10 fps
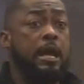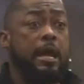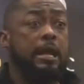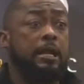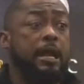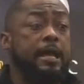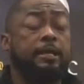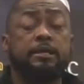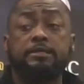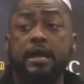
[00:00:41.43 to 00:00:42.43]
I
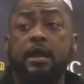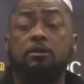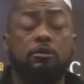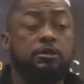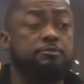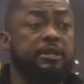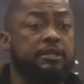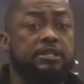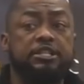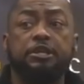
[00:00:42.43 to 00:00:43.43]
like his arrow. It's
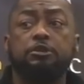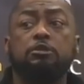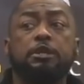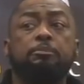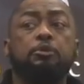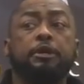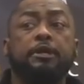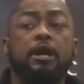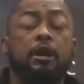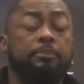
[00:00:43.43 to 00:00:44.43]
been continually
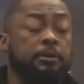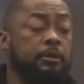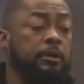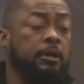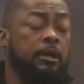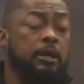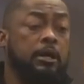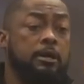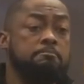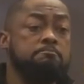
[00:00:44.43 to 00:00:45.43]
pointed up,
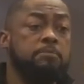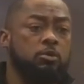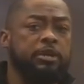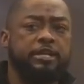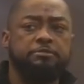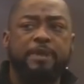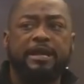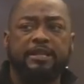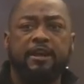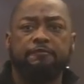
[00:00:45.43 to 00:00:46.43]
but we
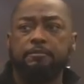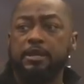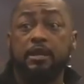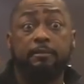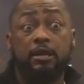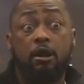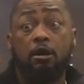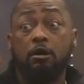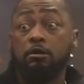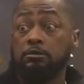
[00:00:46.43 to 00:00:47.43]
expect that from him and
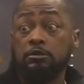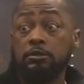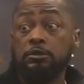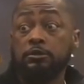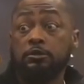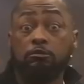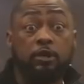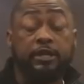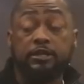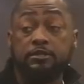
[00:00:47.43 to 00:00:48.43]
all the
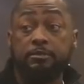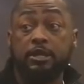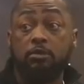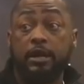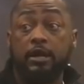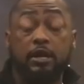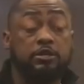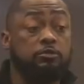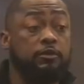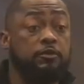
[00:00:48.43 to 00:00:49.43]
rookies, to be quite
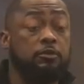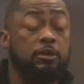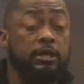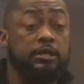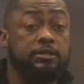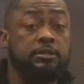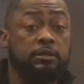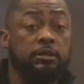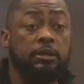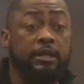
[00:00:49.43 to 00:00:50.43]
honest with you.
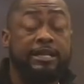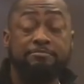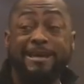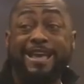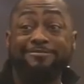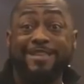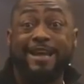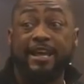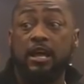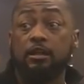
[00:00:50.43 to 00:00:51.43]
He's met
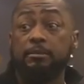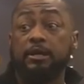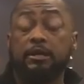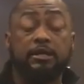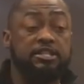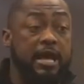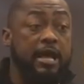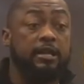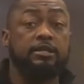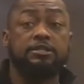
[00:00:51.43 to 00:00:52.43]
that element of the
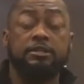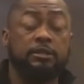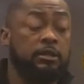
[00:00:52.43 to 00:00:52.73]
challenge.